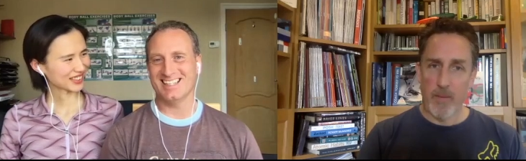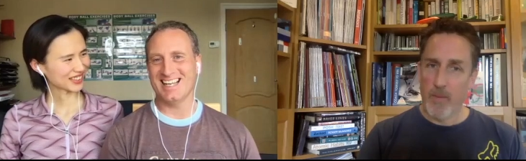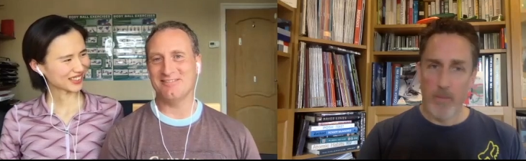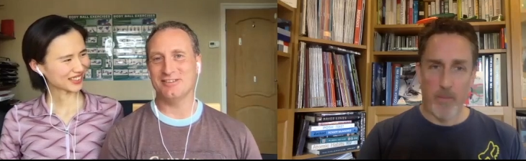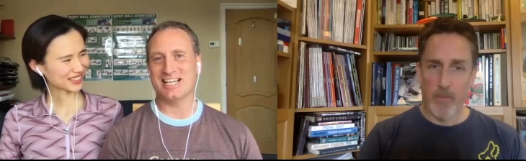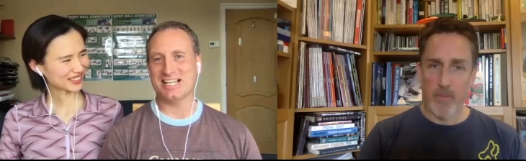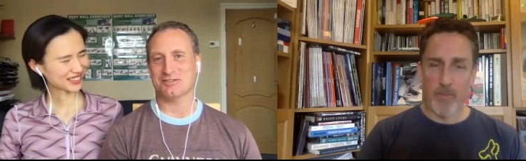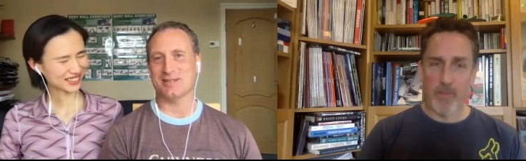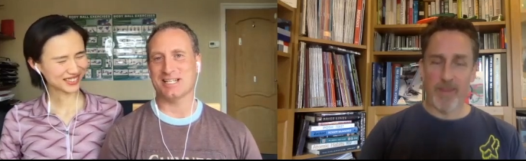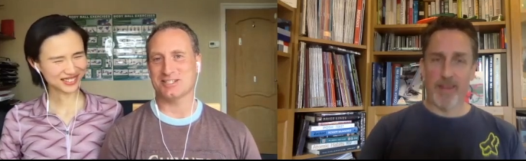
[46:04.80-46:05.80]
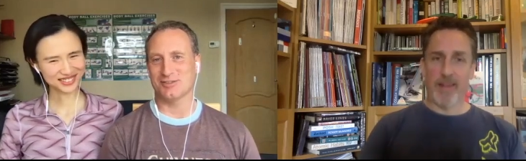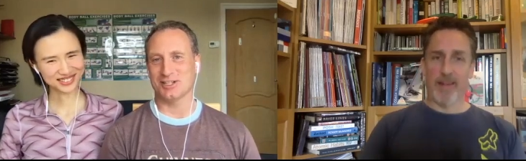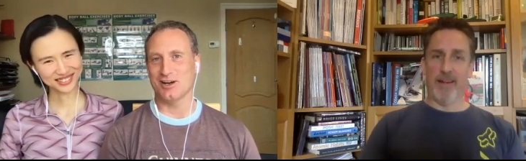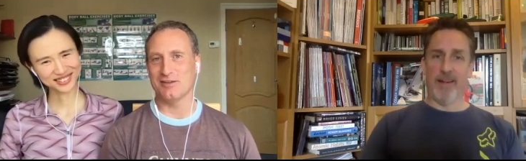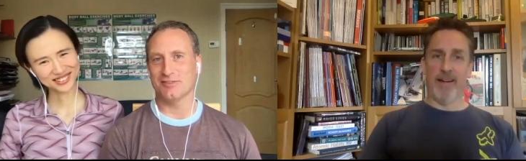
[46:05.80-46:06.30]
Speaker 1: every aspect of your
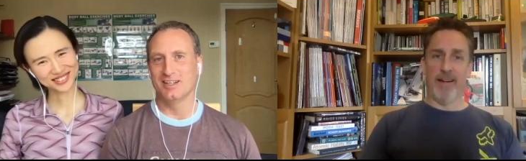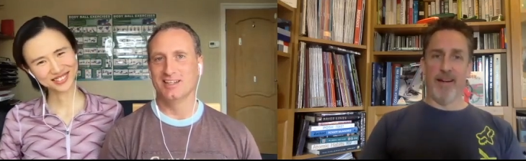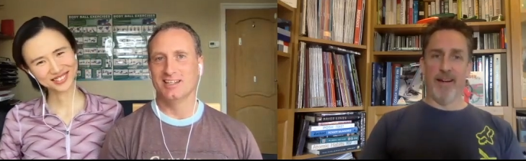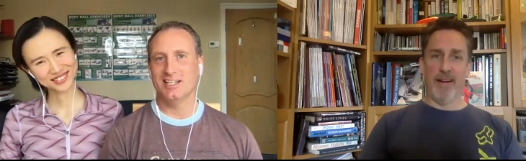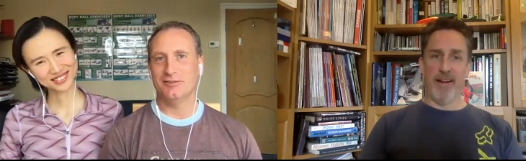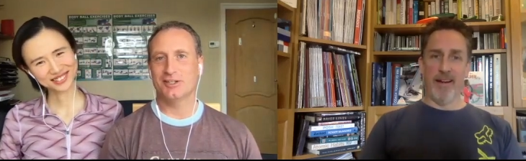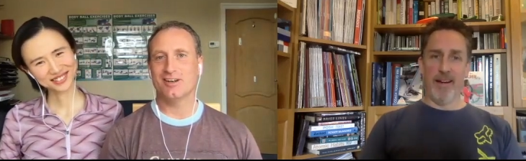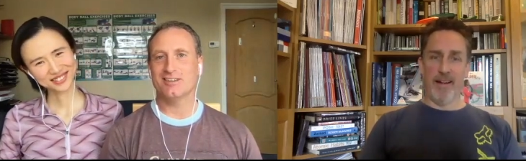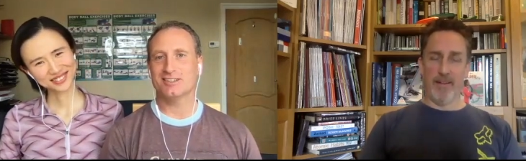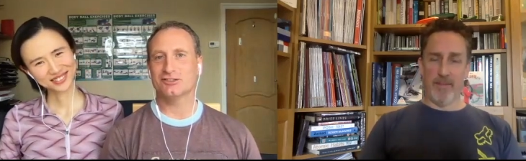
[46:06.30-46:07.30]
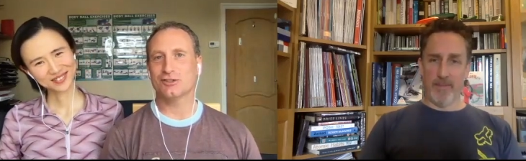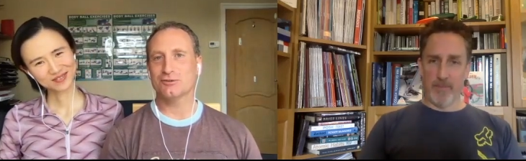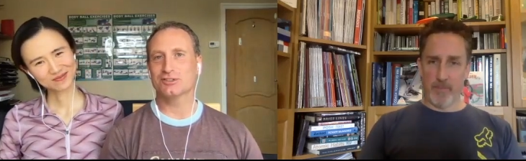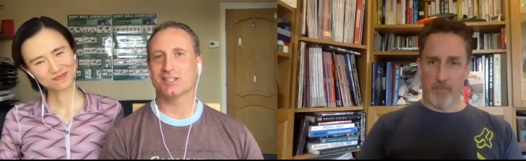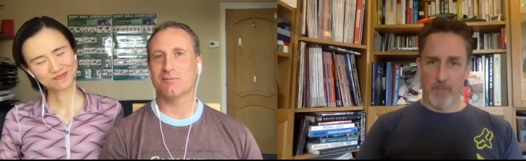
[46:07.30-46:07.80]
life. If you can't control
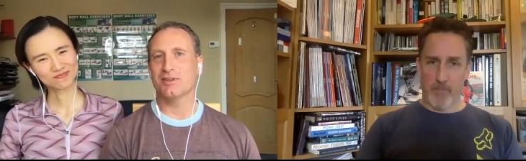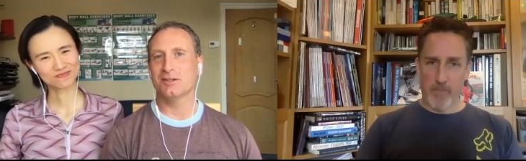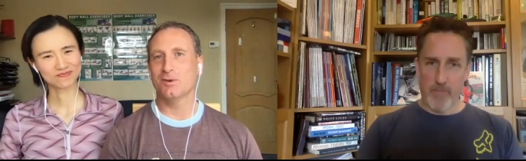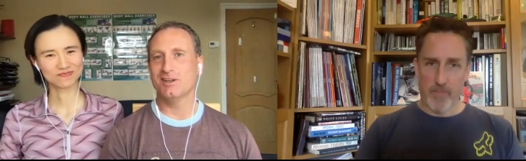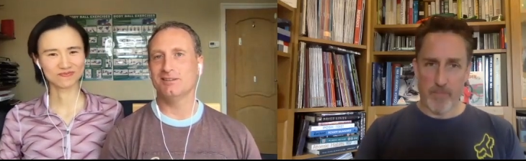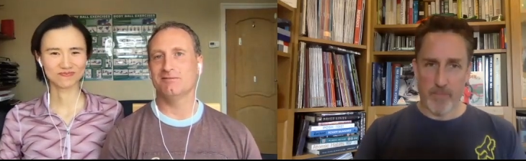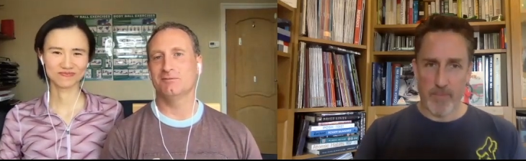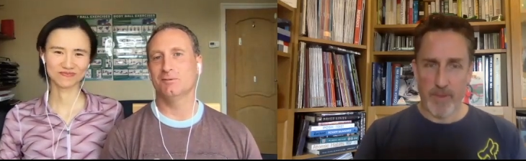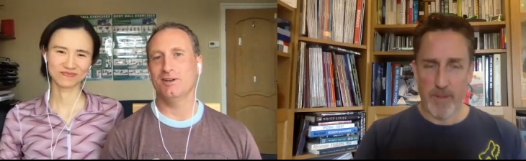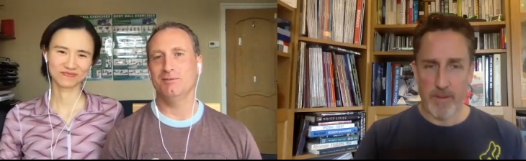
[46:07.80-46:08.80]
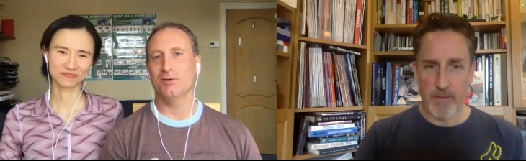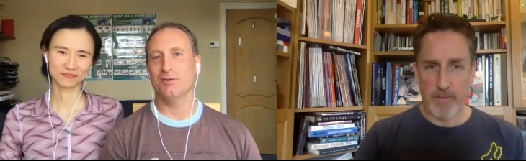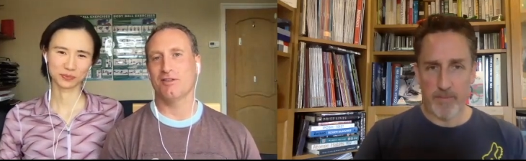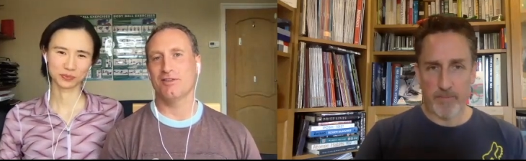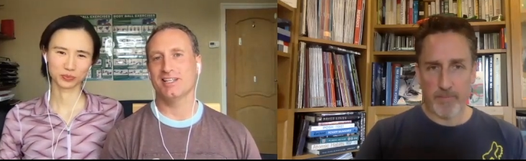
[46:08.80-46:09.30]
something, why why
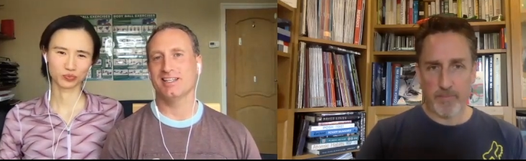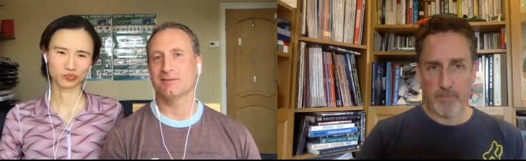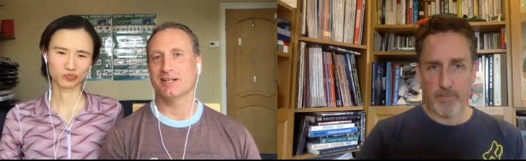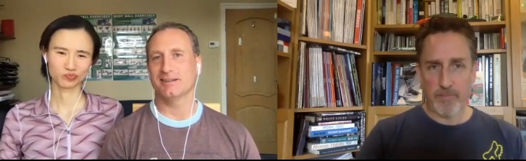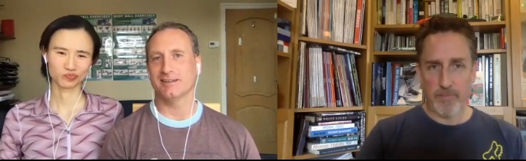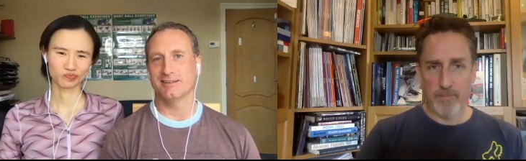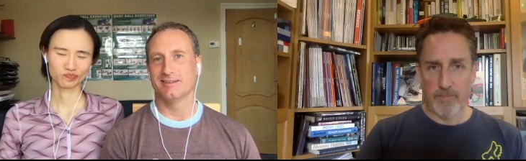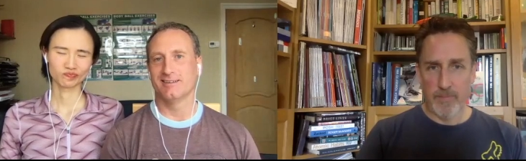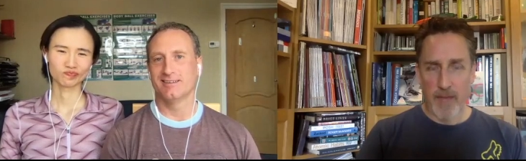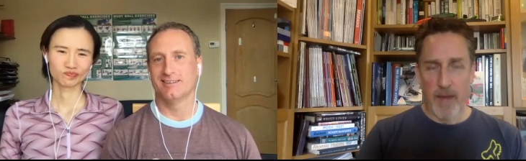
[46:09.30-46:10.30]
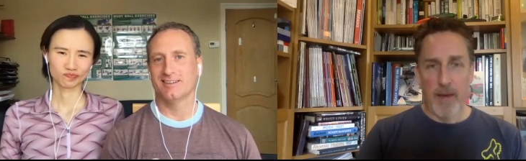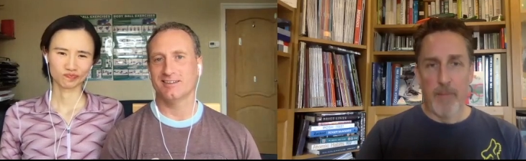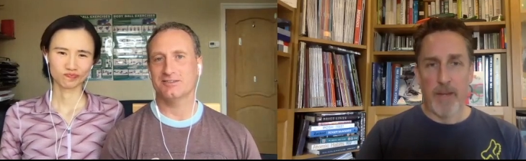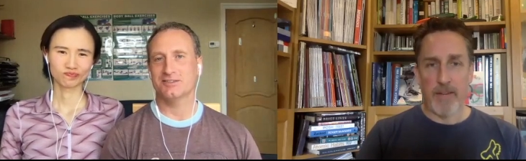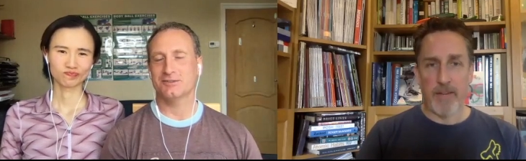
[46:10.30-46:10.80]
bother thinking about it?
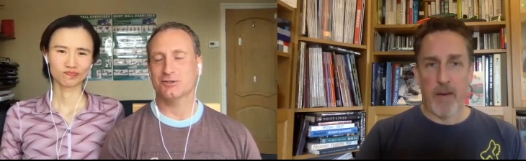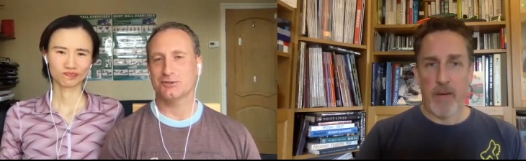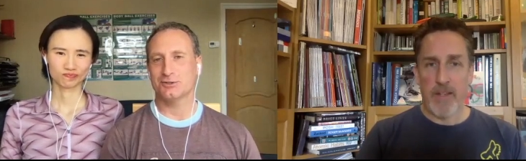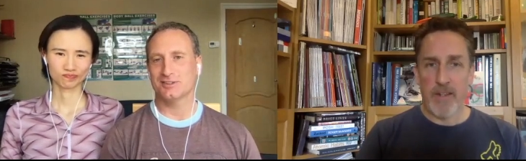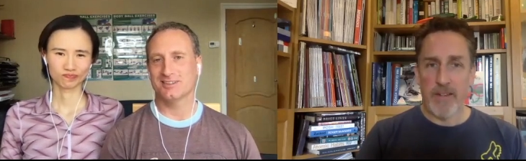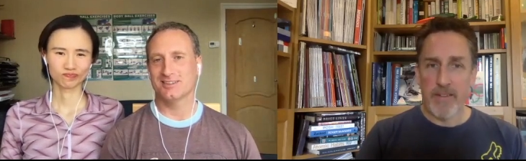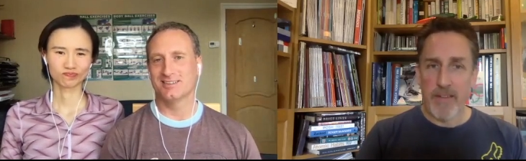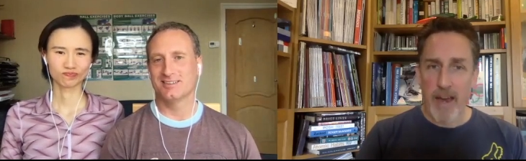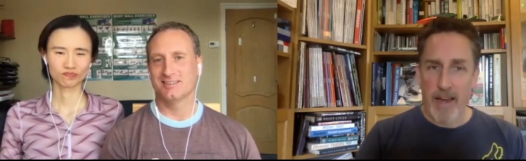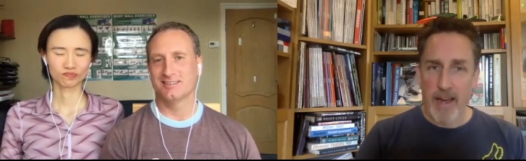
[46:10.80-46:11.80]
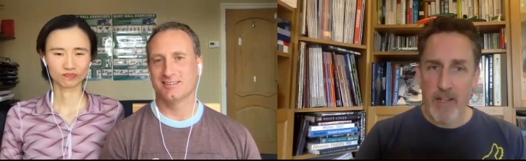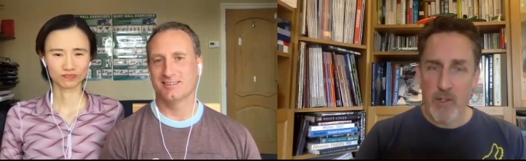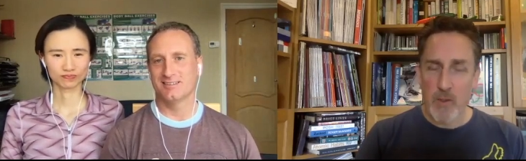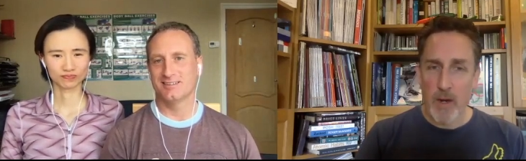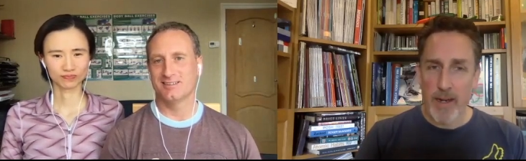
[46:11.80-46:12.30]
Speaker 2: Life's it's so short. easy to say it.
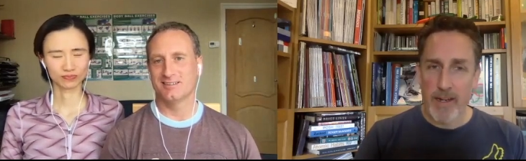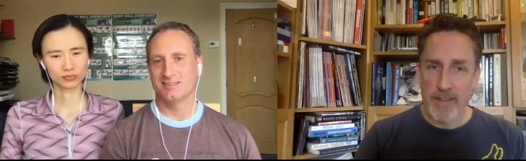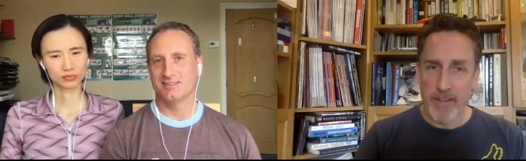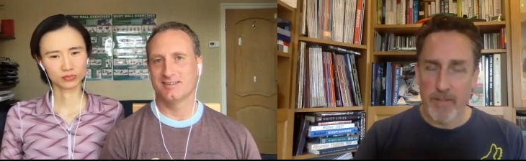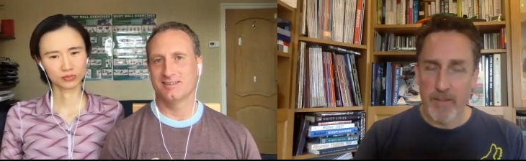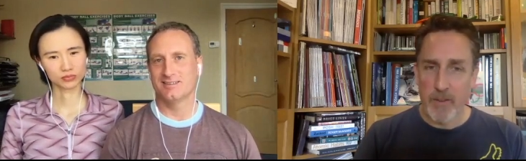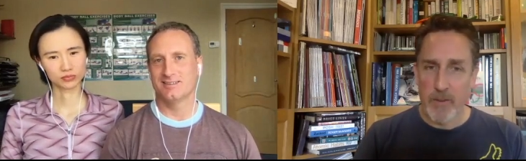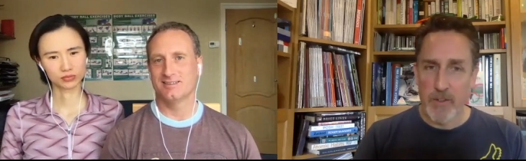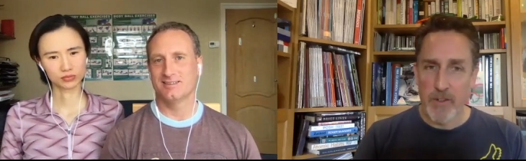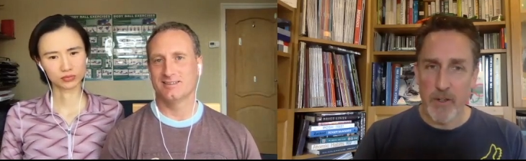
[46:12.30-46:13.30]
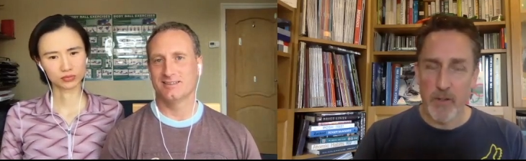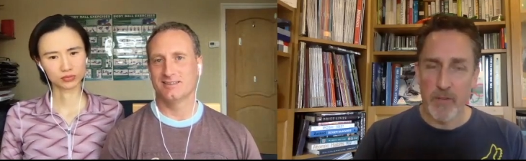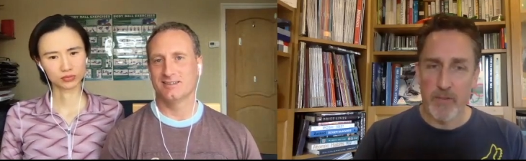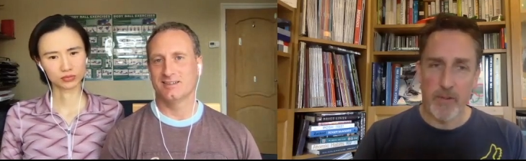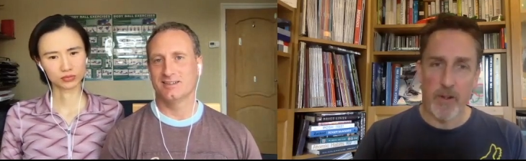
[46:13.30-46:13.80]
It's quite difficult to do
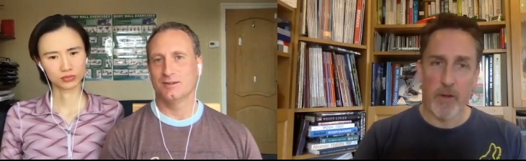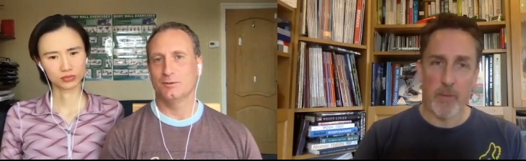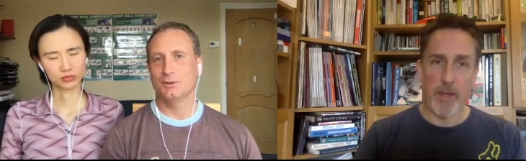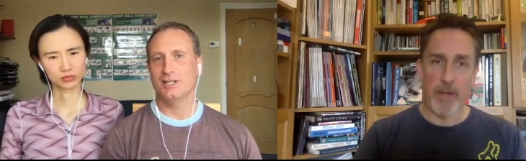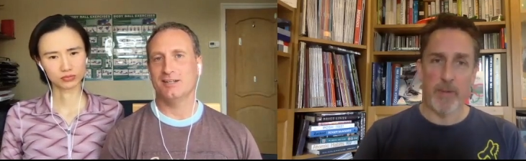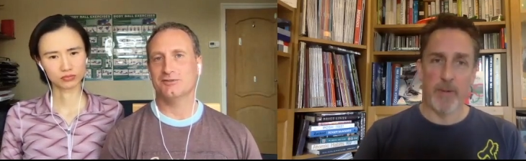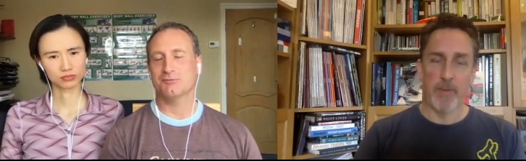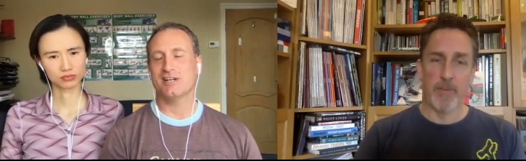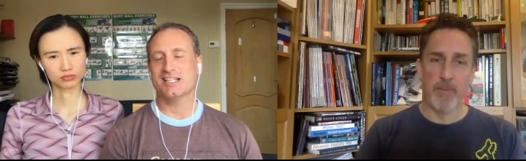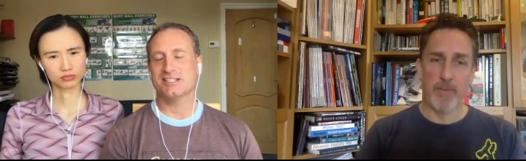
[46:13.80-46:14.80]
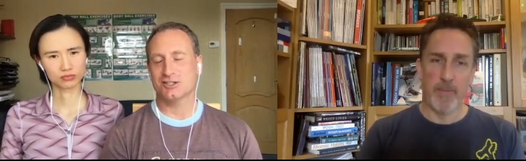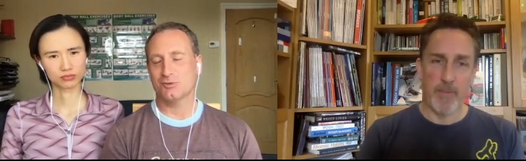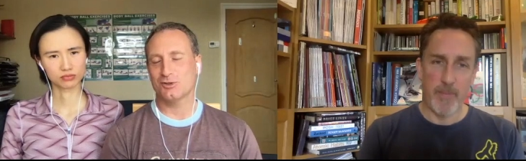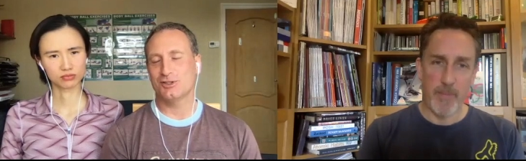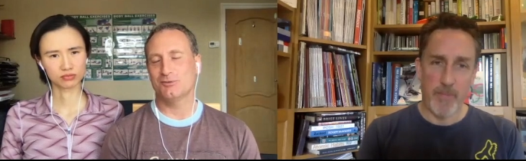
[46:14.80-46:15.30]
for a lot of people. You have to
Speaker 1: practice
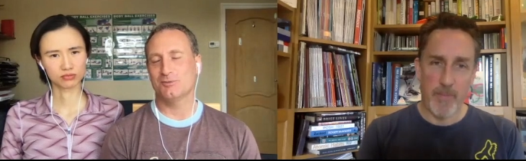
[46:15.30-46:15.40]
what you